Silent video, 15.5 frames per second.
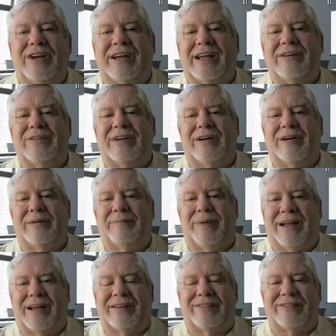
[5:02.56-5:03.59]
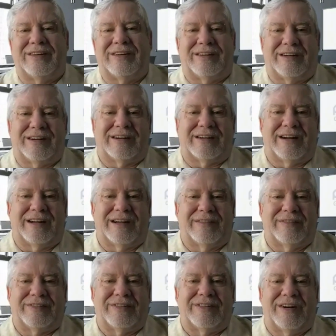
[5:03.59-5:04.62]
Check out our past
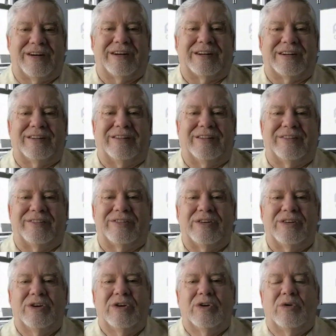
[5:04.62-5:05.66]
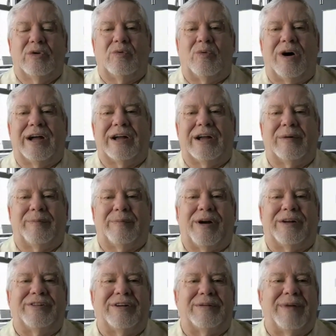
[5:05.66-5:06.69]
archives and articles. Why are
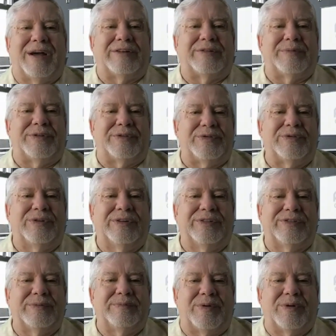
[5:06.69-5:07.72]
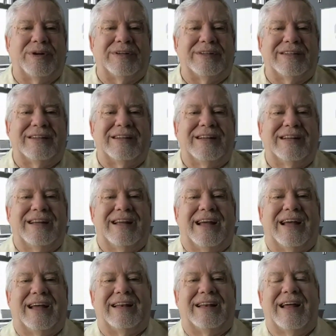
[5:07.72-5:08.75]
project management tools important,
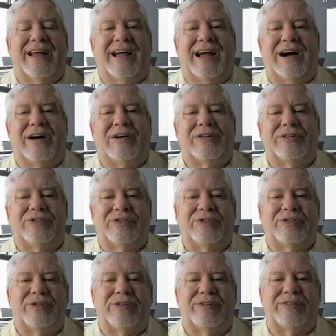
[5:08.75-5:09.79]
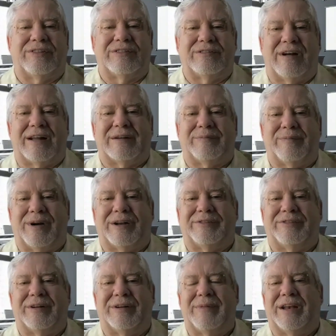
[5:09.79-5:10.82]
and how to choose the right
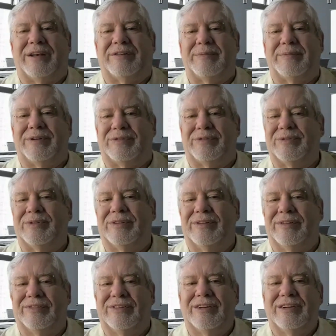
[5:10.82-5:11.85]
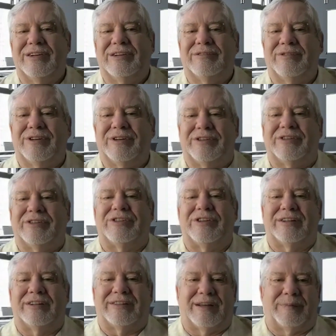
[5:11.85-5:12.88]
project management tools for
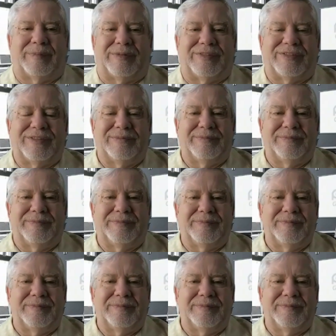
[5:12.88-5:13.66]
additional tips.